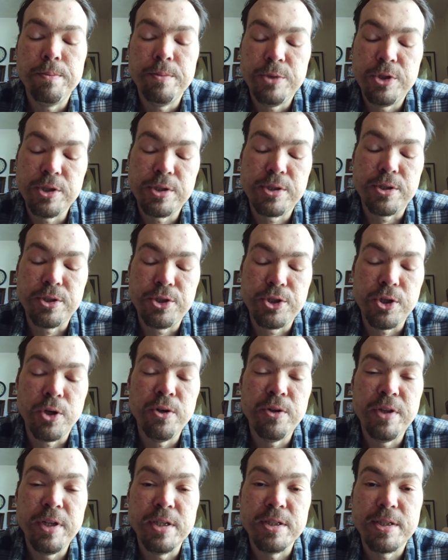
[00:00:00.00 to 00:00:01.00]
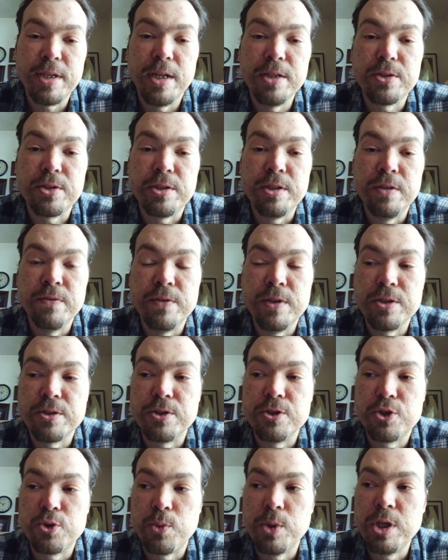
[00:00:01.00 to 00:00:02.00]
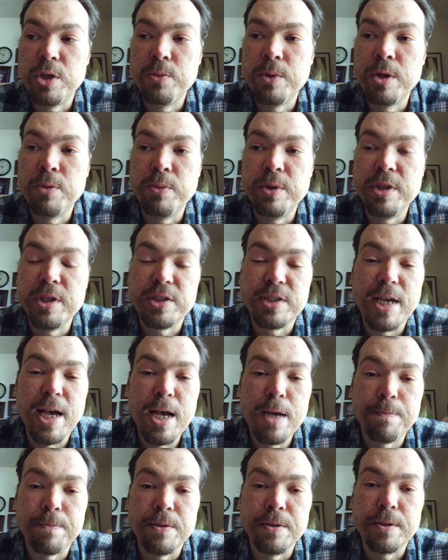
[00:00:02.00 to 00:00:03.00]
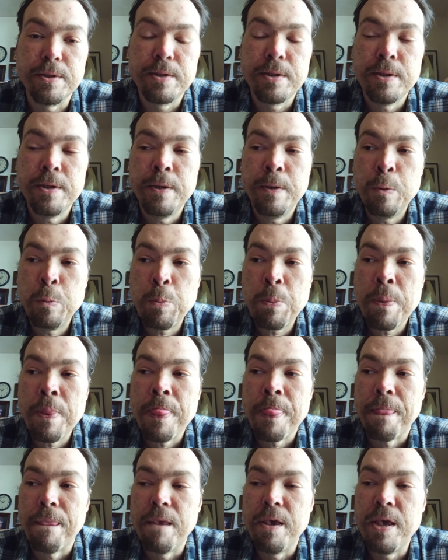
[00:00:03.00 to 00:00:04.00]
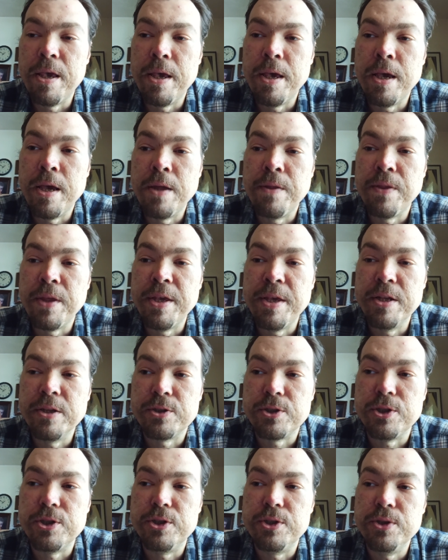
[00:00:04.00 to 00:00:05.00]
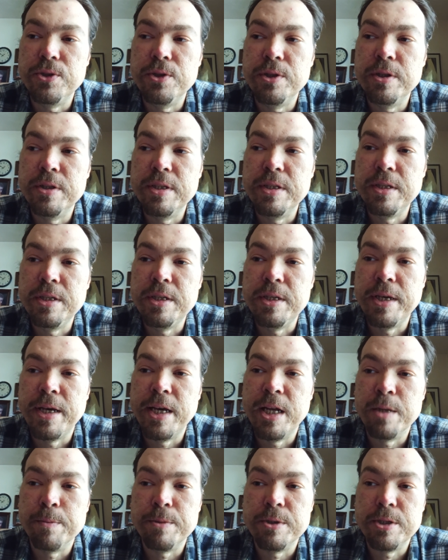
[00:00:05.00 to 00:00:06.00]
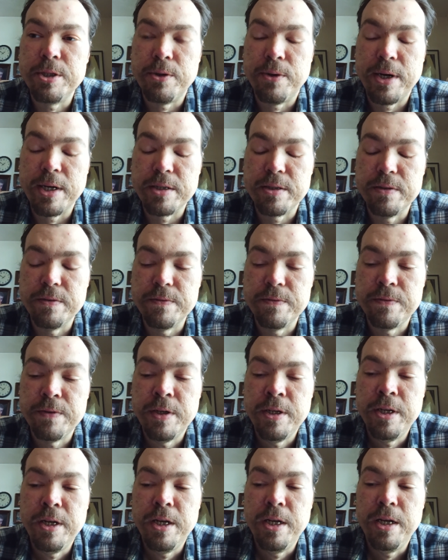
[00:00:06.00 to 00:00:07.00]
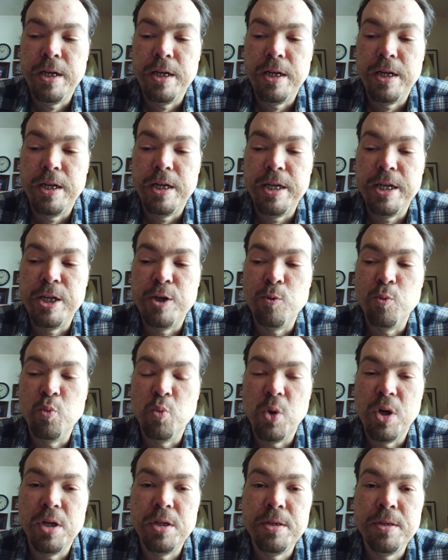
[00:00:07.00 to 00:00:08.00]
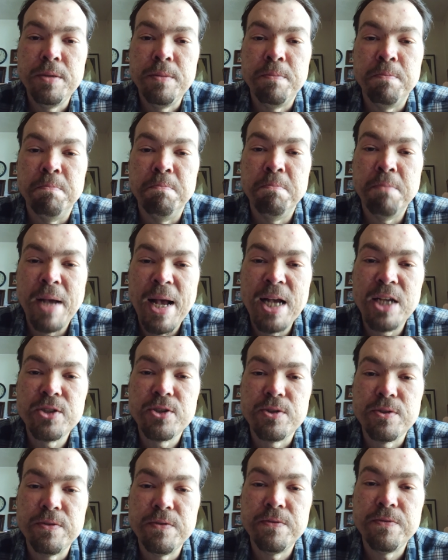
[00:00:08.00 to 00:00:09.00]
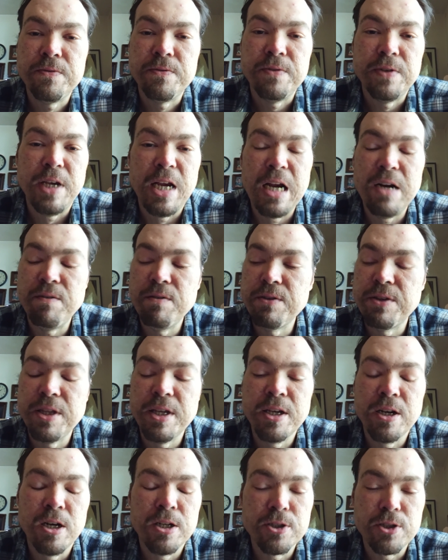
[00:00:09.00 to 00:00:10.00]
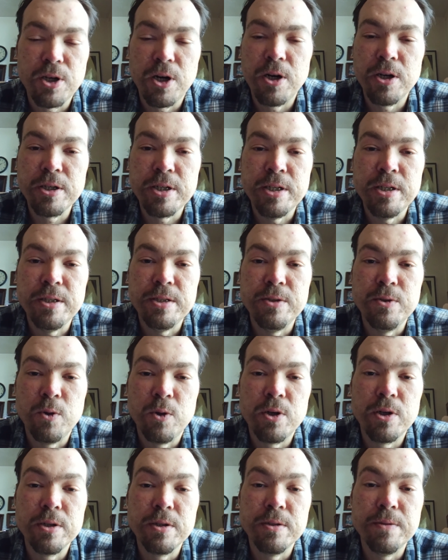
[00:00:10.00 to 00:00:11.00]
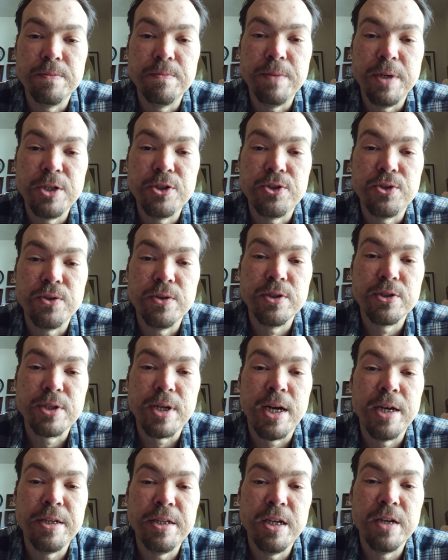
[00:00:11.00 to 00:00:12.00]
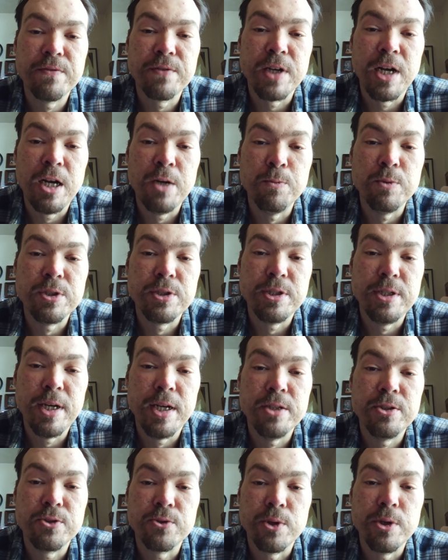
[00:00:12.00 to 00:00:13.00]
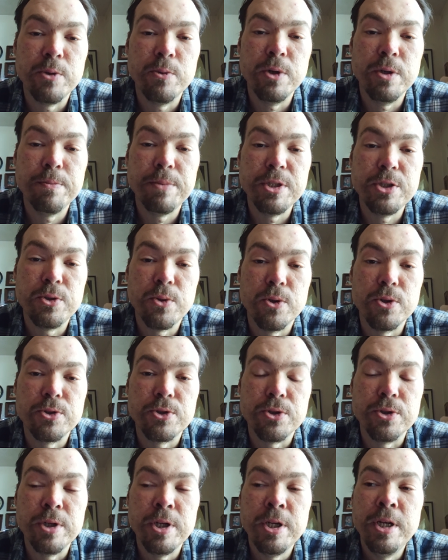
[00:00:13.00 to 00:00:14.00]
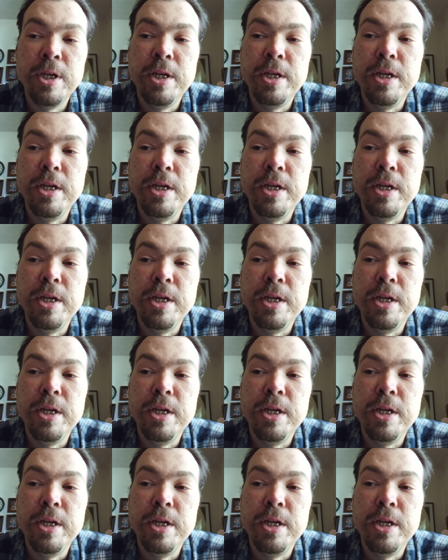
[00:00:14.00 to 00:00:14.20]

Just to show you the intensity of this, in 21, when this happened, and they instituted the Hannibal Directive, in one massive, everything on target in order to make sure this IDF guy was dead so he wouldn't be tortured,